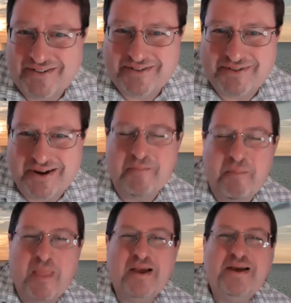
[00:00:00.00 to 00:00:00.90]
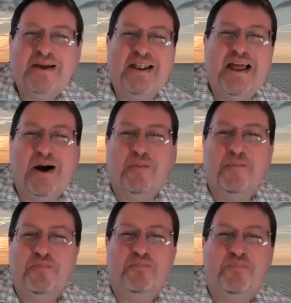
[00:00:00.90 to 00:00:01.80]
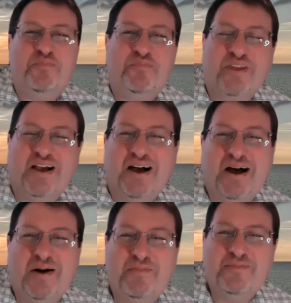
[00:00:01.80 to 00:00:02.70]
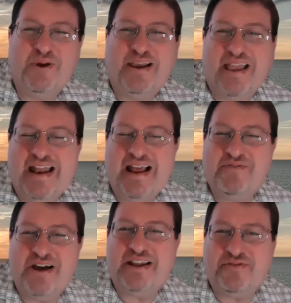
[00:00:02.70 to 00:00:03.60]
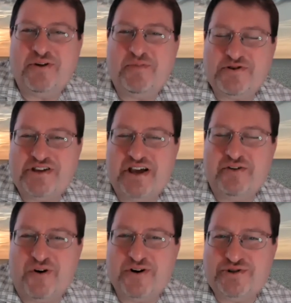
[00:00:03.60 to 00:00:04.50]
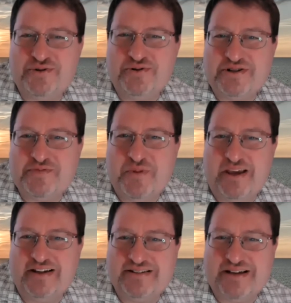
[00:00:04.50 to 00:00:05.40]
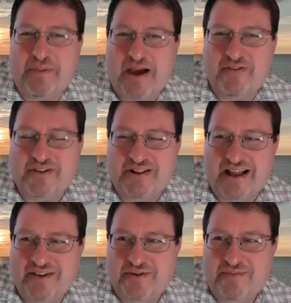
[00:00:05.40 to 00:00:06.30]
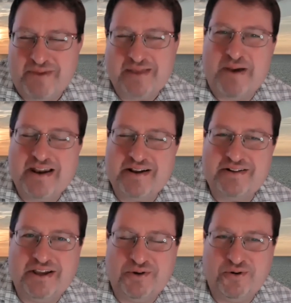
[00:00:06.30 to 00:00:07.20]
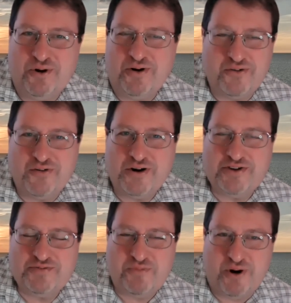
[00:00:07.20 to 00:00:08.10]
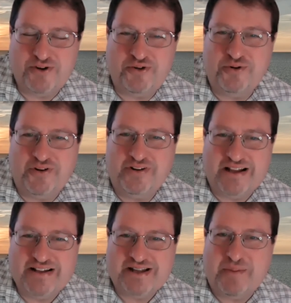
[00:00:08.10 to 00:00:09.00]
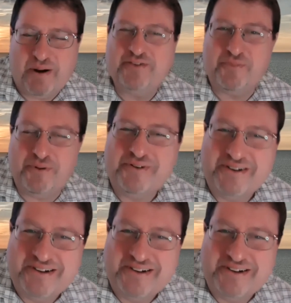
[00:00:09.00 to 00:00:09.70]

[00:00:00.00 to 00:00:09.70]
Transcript: Okay, now we can't have 93% of our students be in the top half of the class. Mathematically, you all are very smart, so you know that that's not possible.